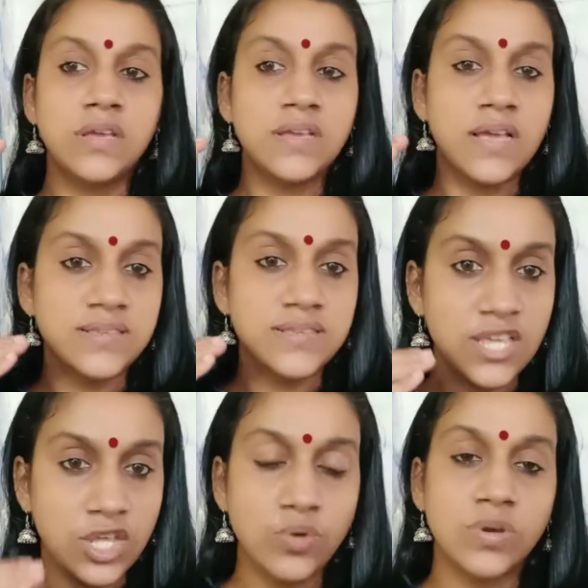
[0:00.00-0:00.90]

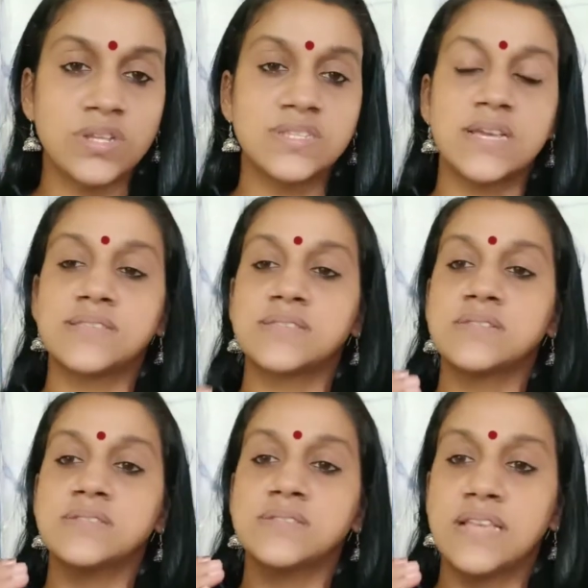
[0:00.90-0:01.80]
secure
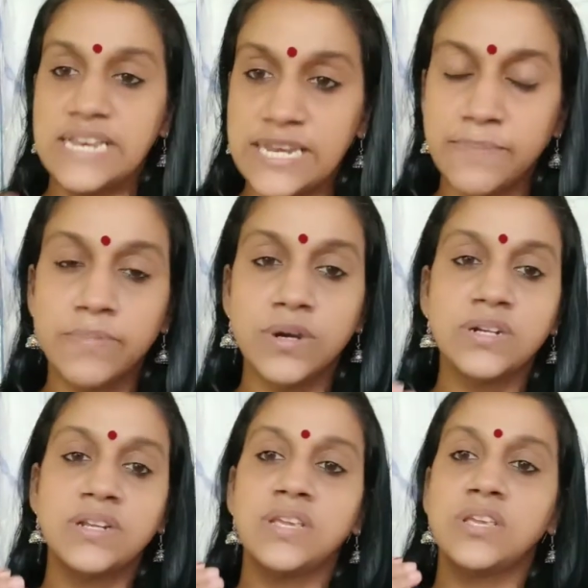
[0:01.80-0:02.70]
justice,
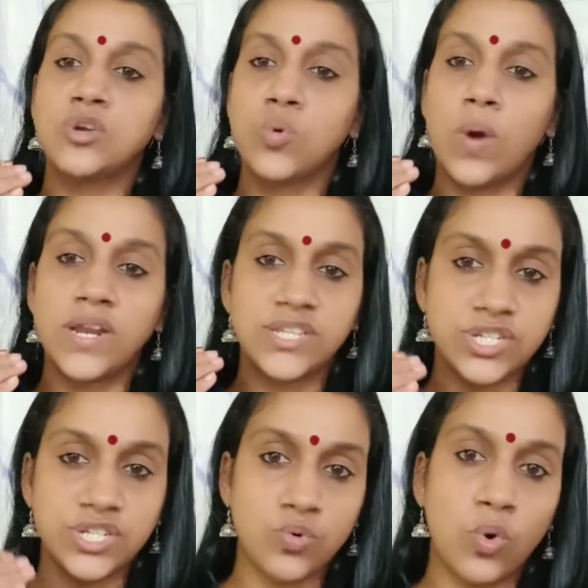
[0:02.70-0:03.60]
liberty,
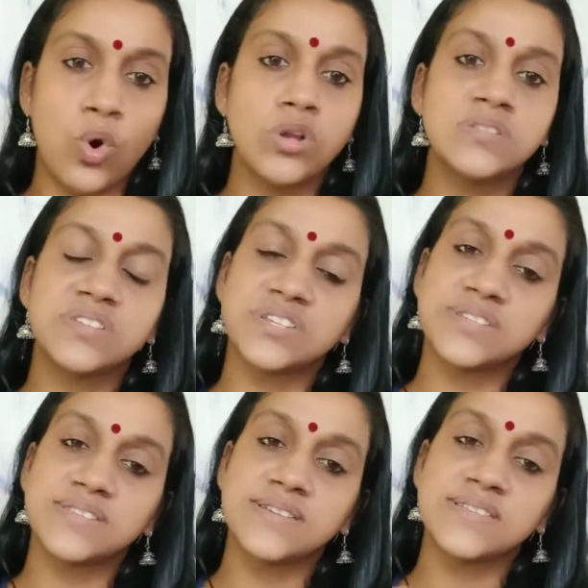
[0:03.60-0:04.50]
equality to all
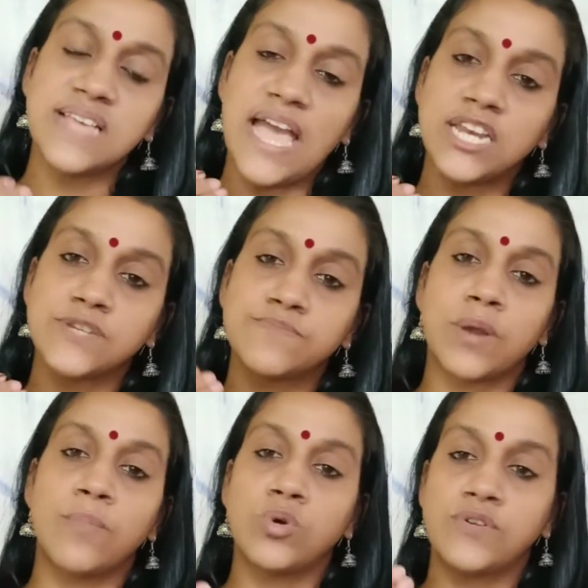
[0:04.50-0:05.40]
citizens, and
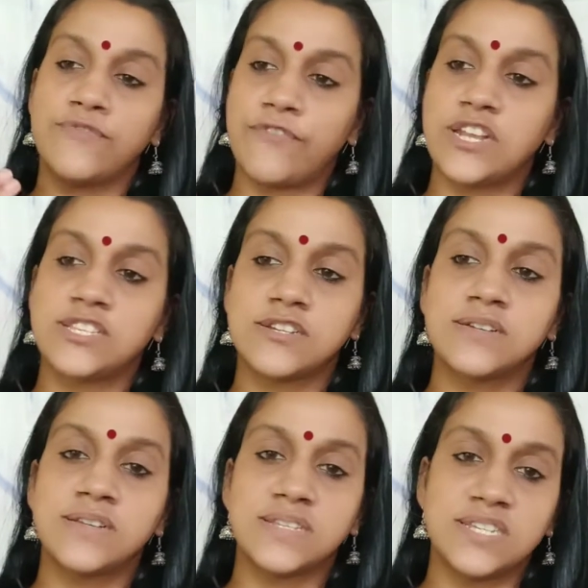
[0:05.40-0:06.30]
promote
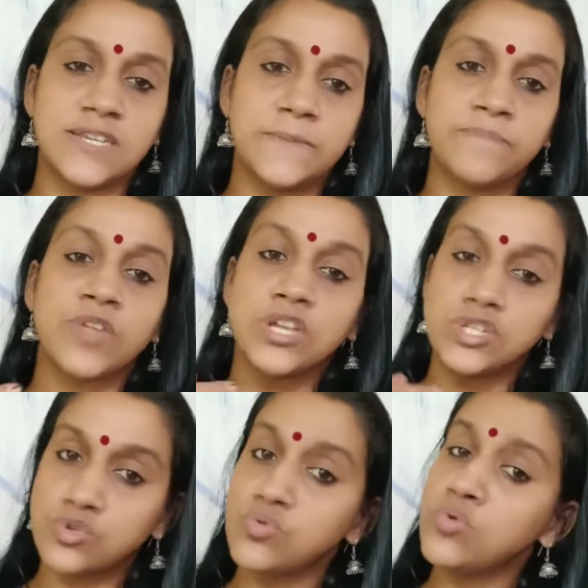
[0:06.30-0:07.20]
fraternity,
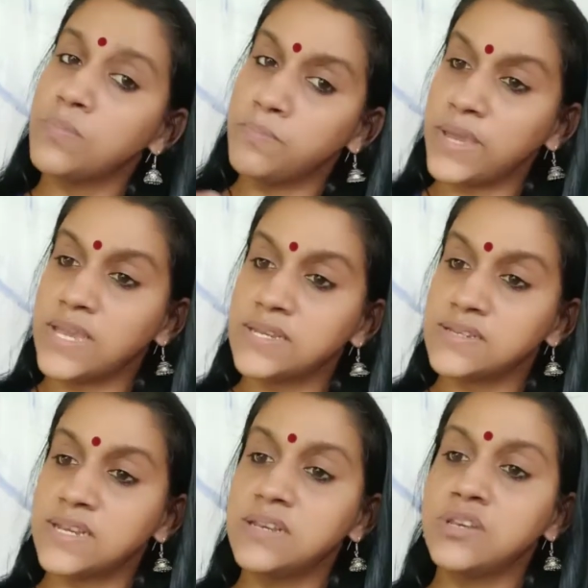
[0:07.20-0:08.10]
to
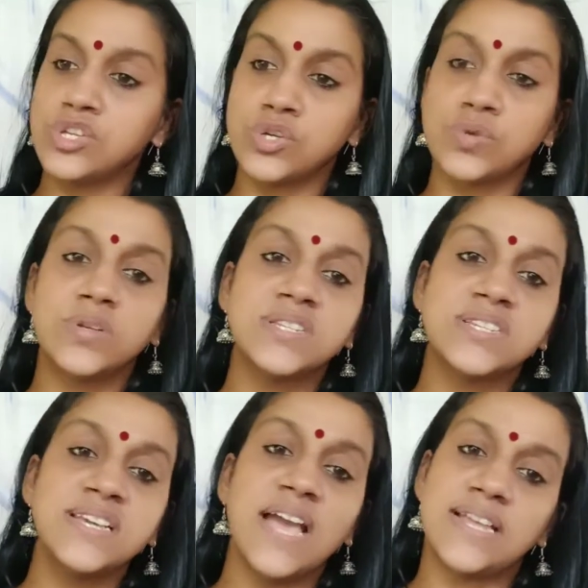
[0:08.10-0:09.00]
maintain
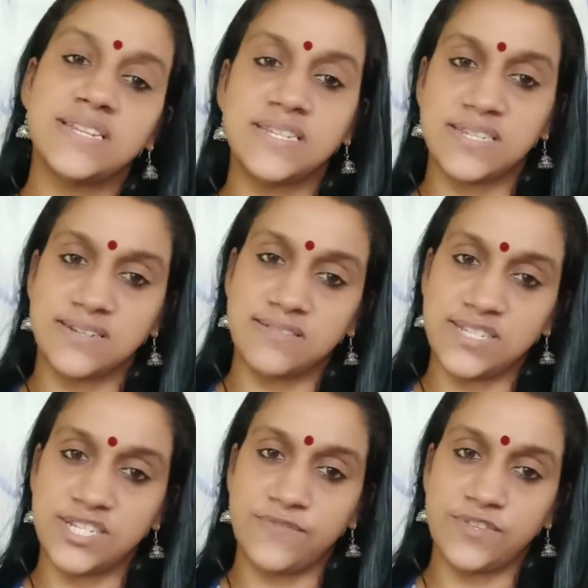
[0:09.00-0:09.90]
unity and
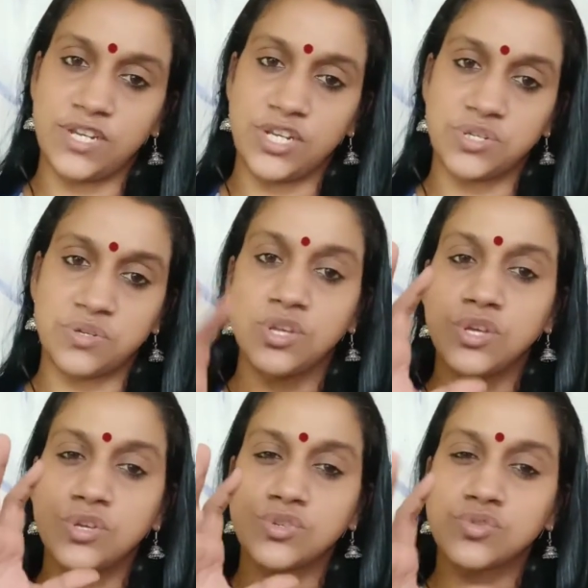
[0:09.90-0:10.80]
integrity of the nation. So